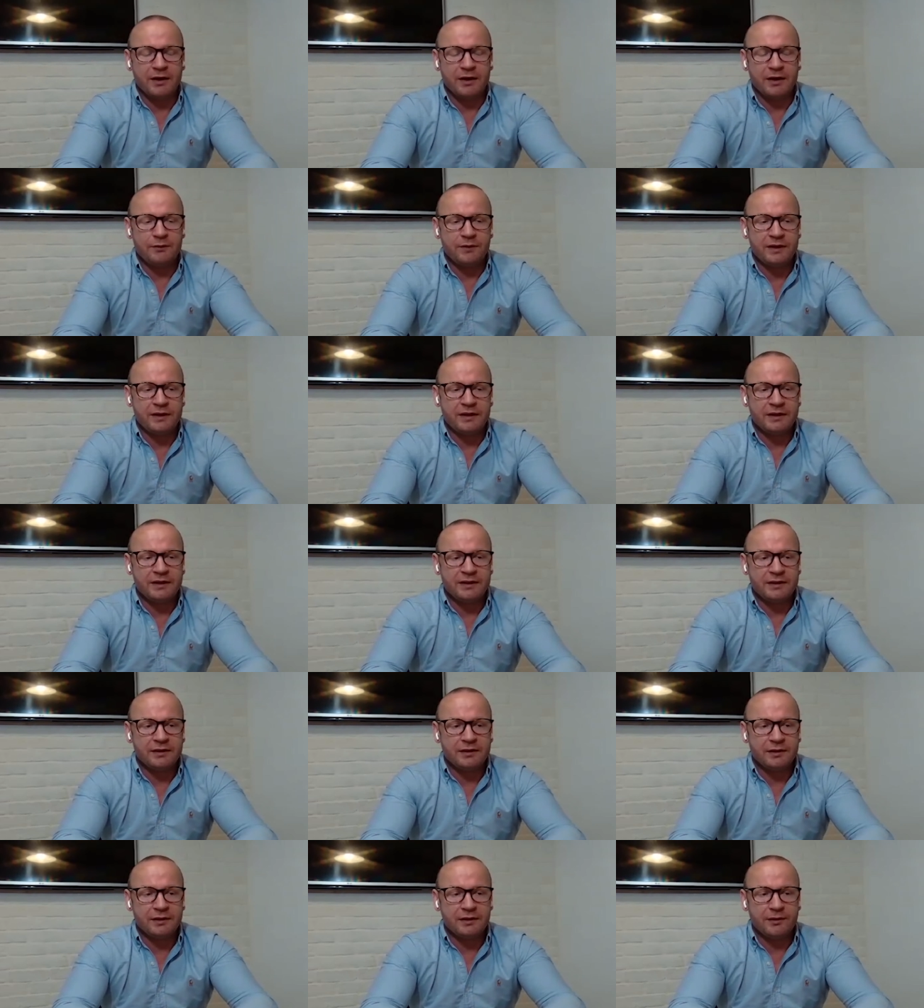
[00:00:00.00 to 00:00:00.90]
I think
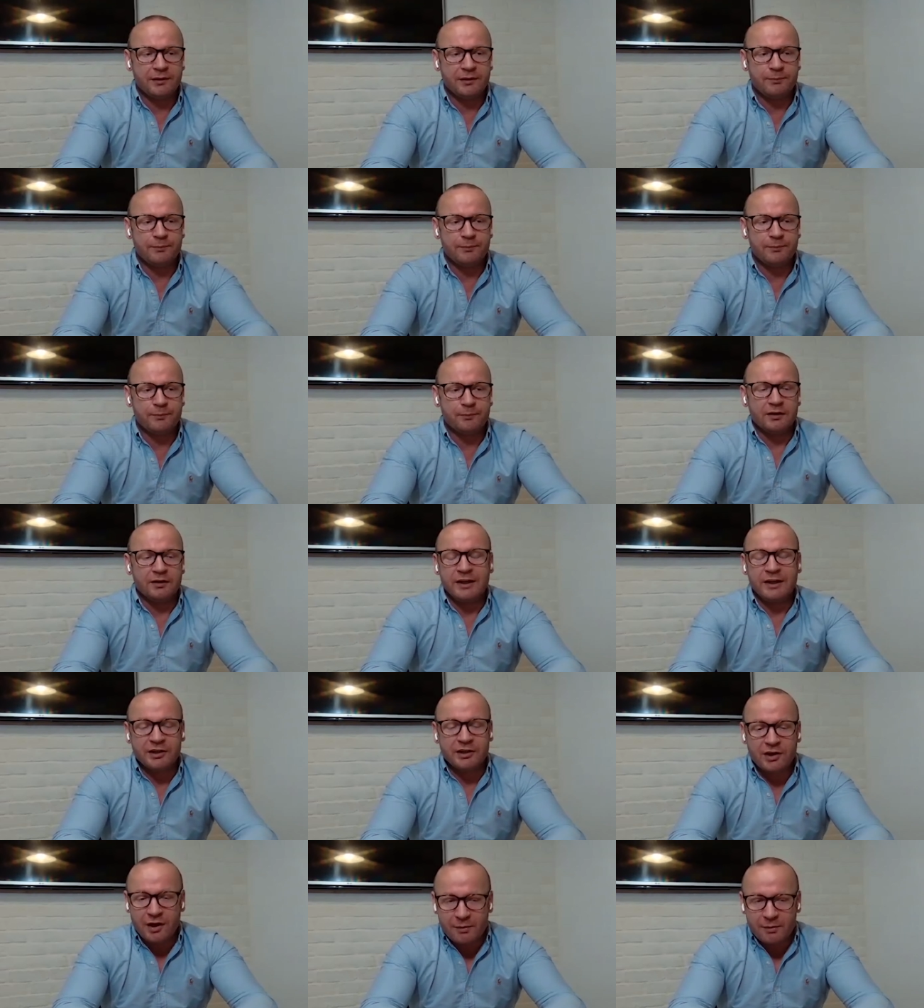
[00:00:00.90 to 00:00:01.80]

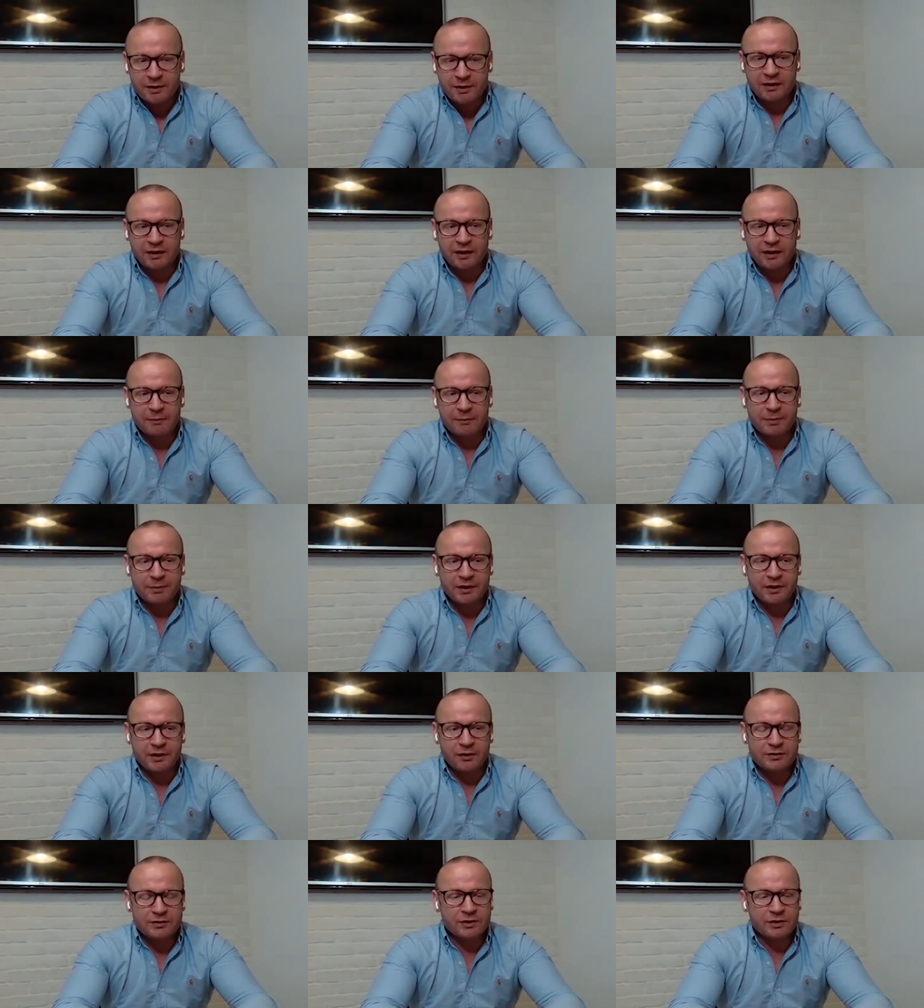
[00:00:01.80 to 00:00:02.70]
economically, but
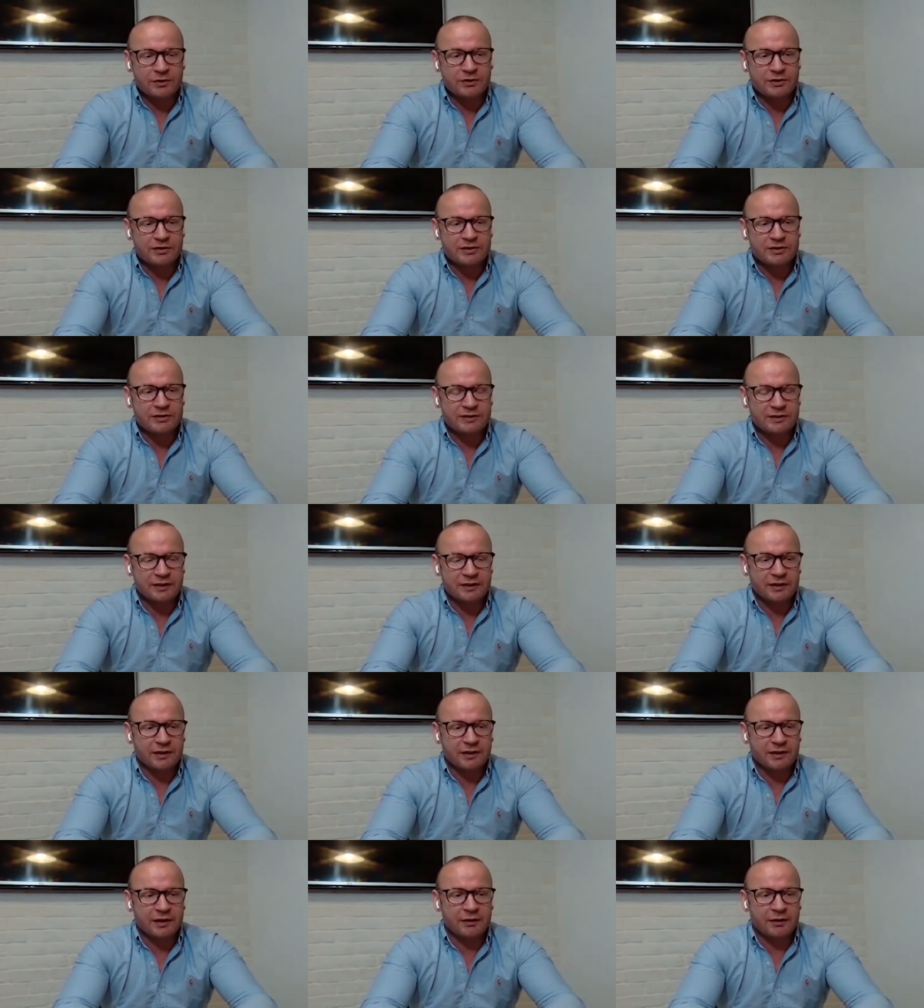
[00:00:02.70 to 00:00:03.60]
also just
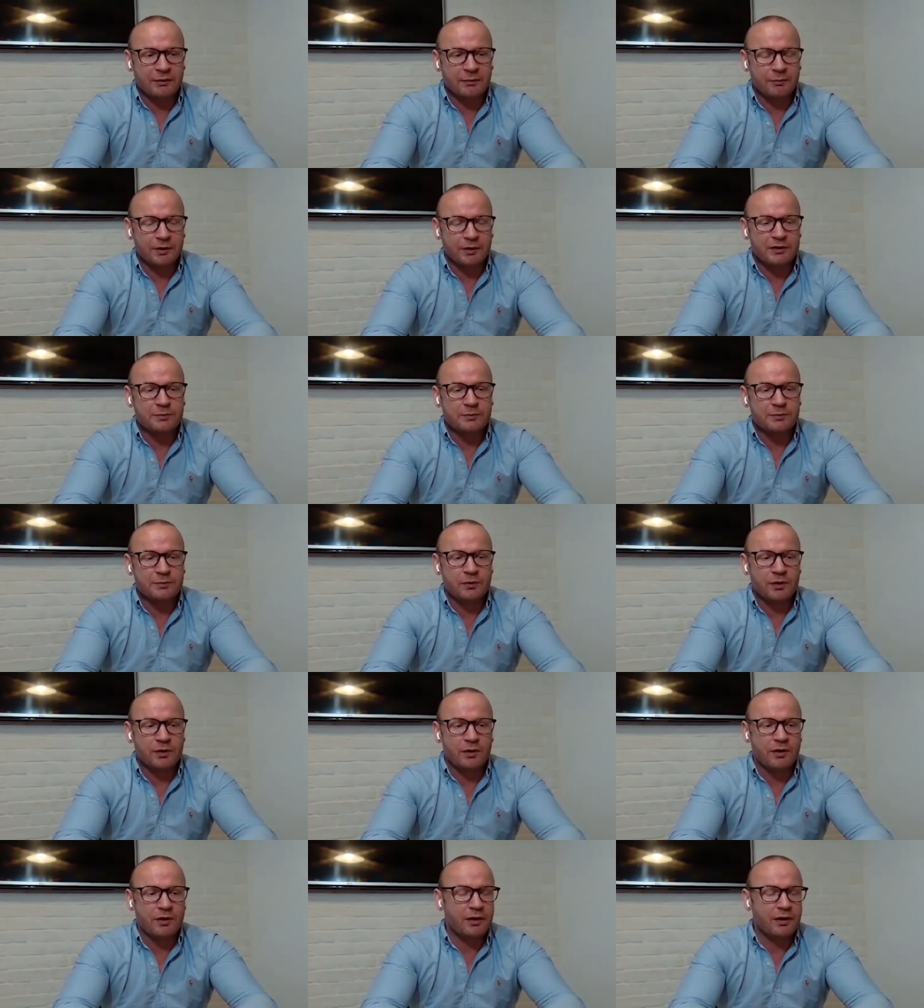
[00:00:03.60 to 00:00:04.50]
on a much
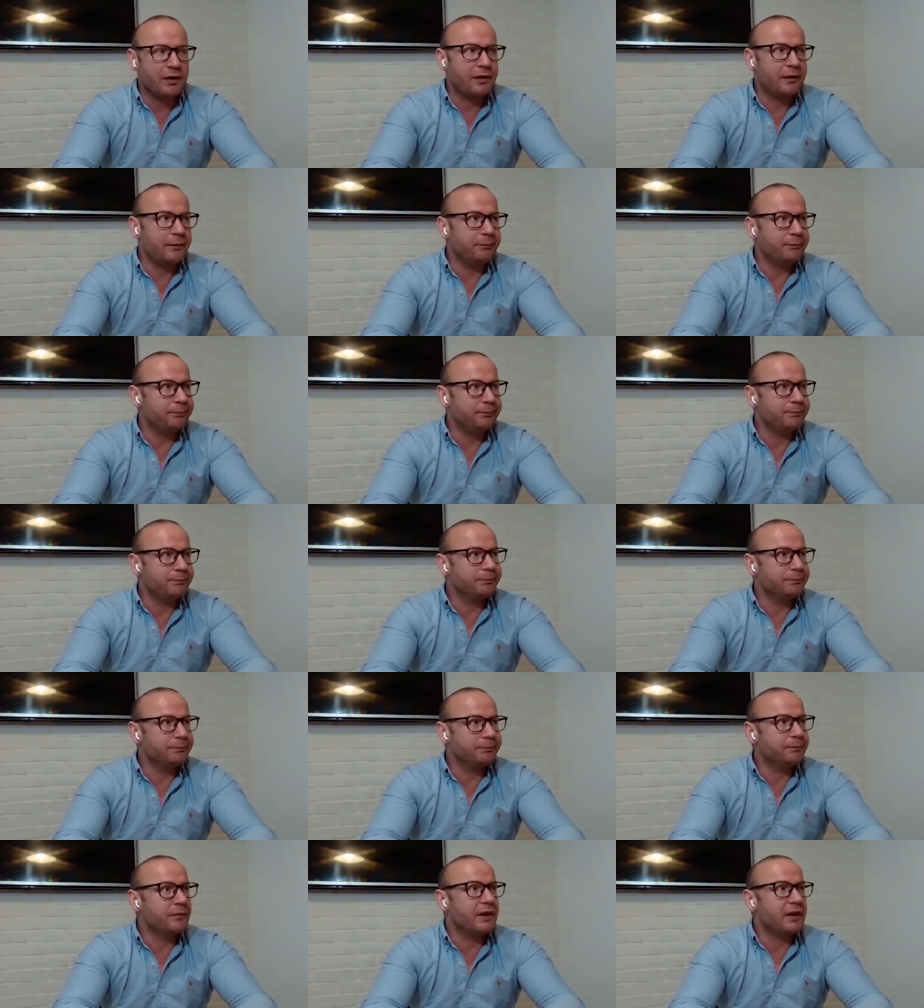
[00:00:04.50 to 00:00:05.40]
more,
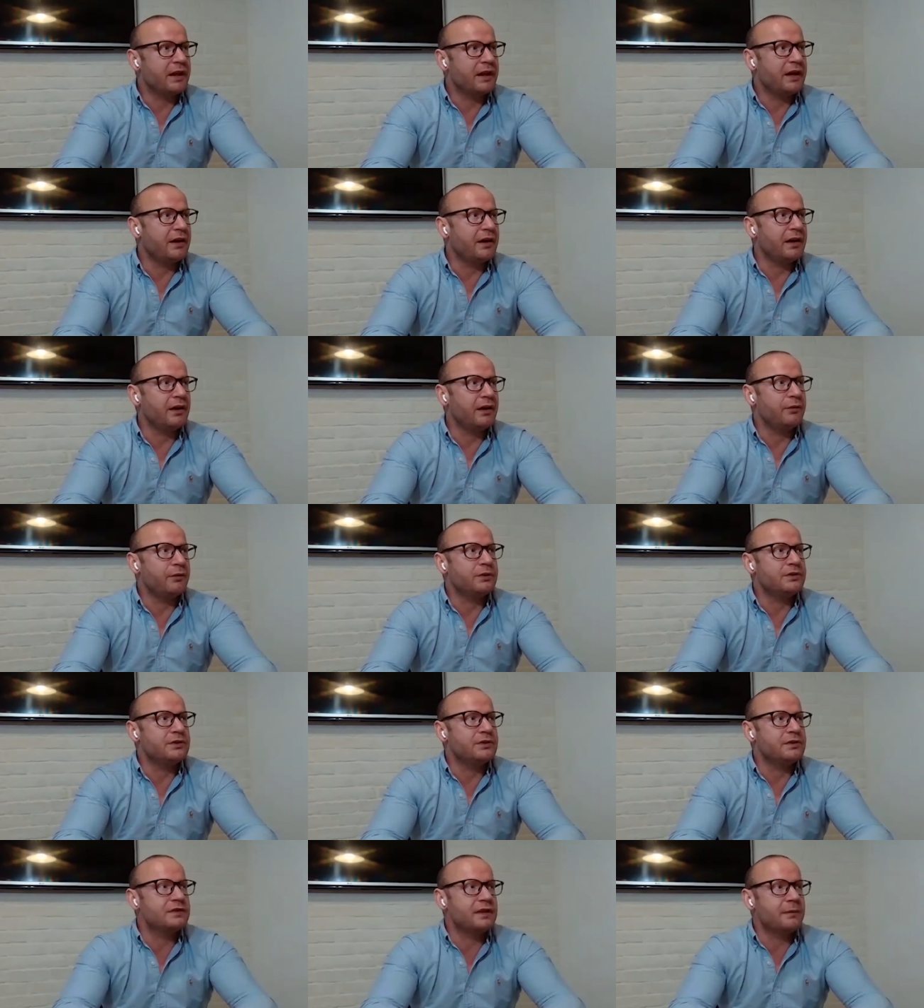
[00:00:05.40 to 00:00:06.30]
how
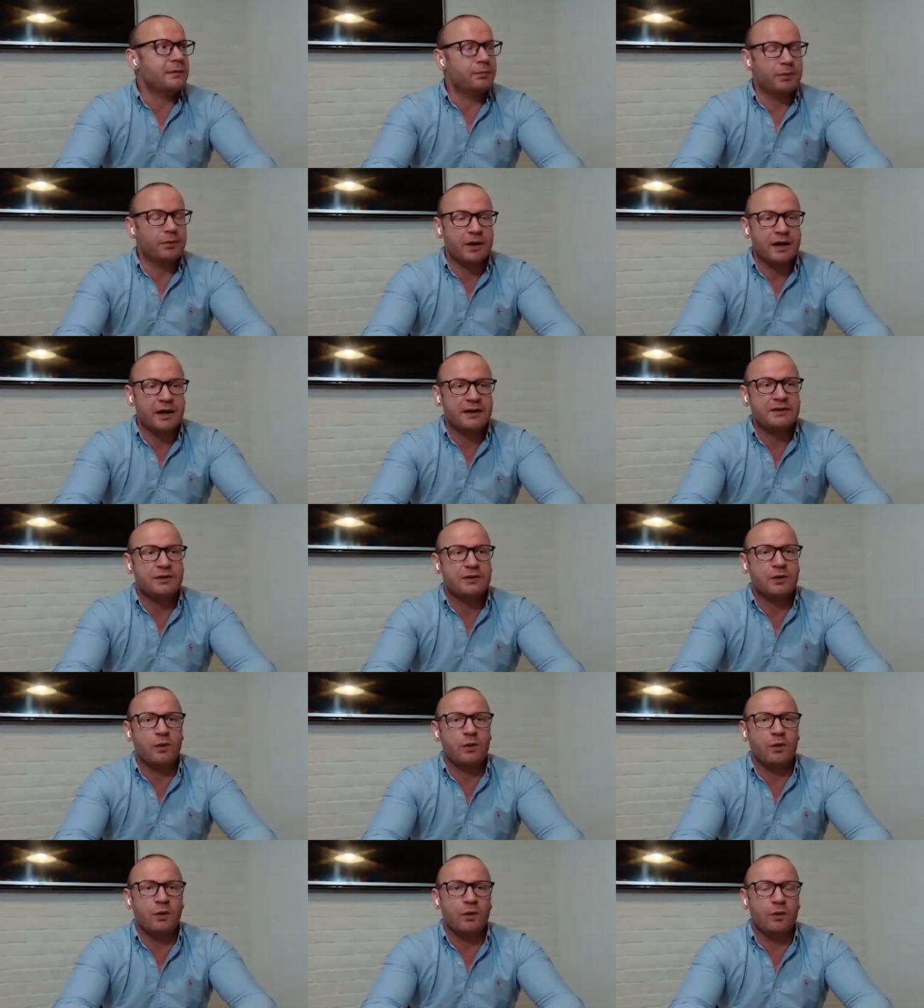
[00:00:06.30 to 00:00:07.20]
would you say,
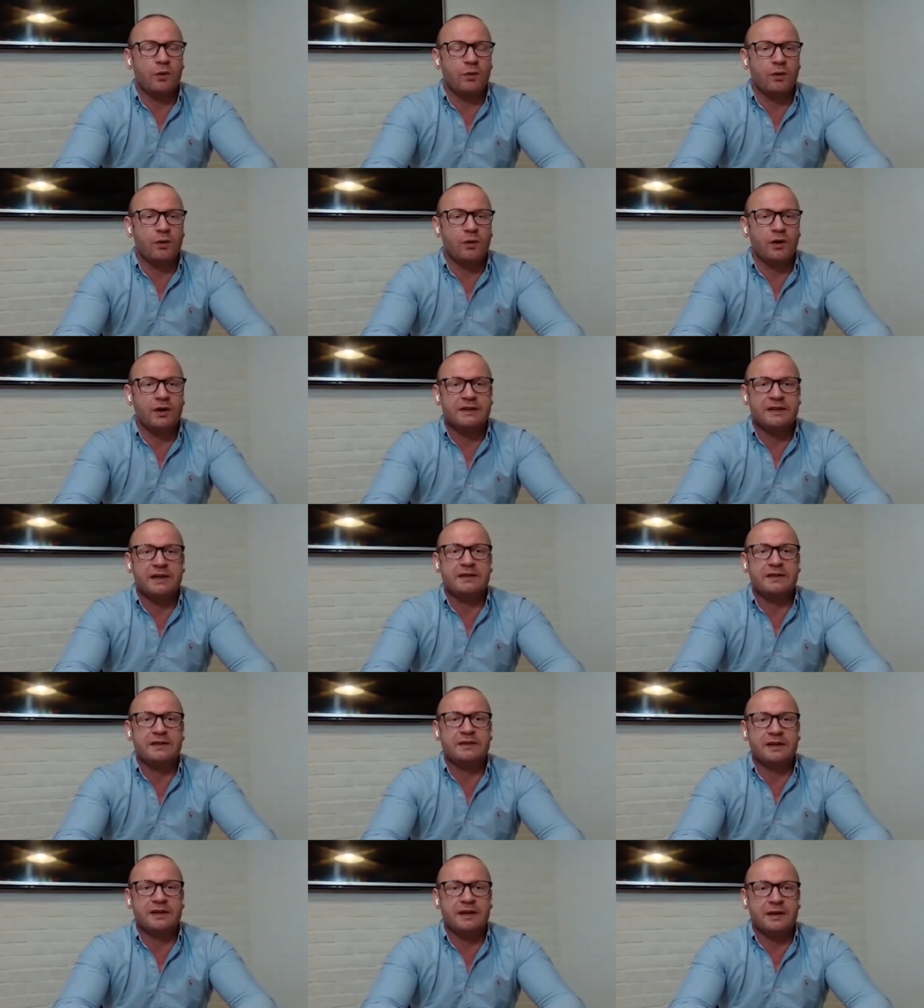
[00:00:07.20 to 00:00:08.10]
practical or
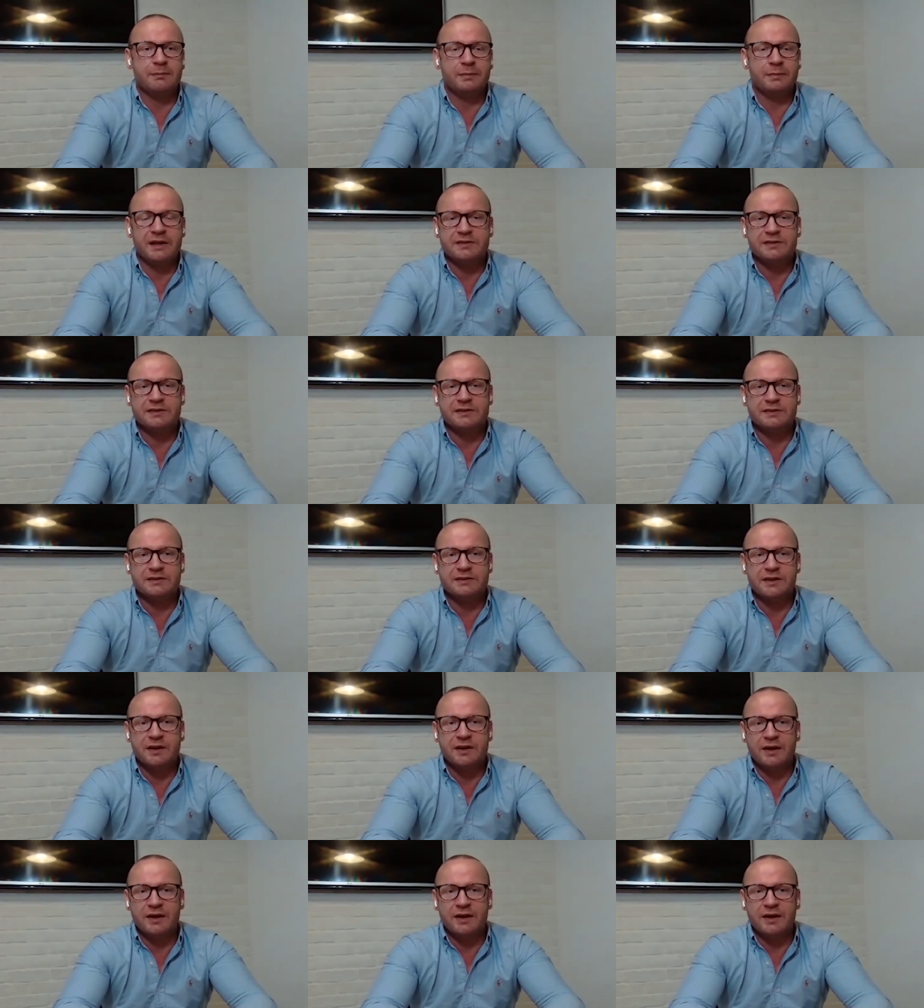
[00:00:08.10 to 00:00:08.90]
day-to-day basis.